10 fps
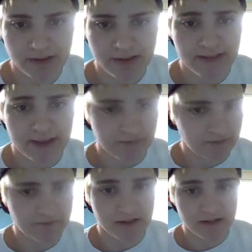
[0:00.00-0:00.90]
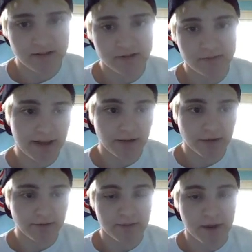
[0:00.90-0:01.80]
like they have to fit into male or
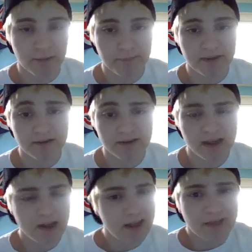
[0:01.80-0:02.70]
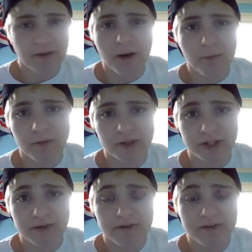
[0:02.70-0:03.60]
female, because there are more
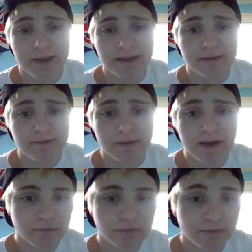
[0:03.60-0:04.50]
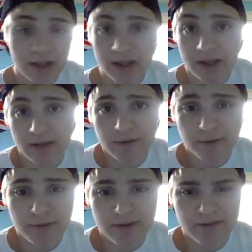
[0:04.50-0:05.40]
genders than male and female. If
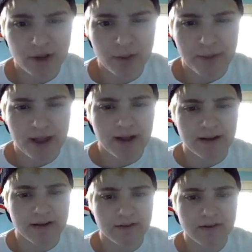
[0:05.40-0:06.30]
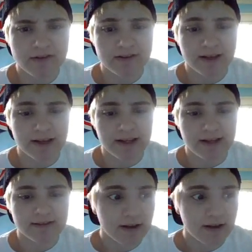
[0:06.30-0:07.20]
you even look back on other
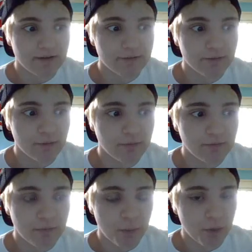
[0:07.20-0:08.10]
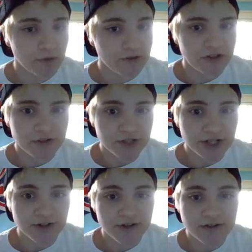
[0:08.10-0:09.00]
societies that have more than two
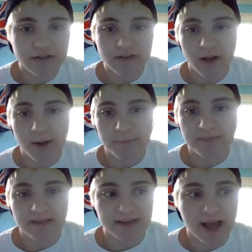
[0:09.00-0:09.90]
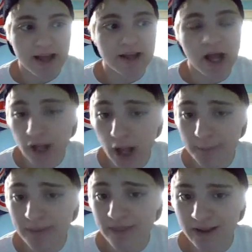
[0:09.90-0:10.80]
genders, that's not an
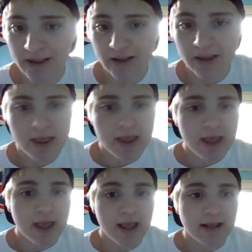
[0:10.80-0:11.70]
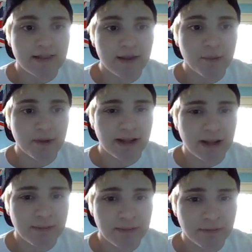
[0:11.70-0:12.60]
uncommon thing. And I think when a
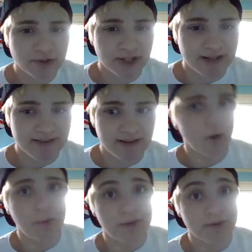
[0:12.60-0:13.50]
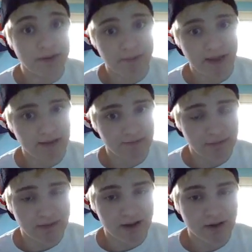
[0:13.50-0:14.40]
lot of people try to say, oh, it's only male and
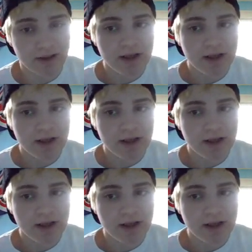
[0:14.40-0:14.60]
female,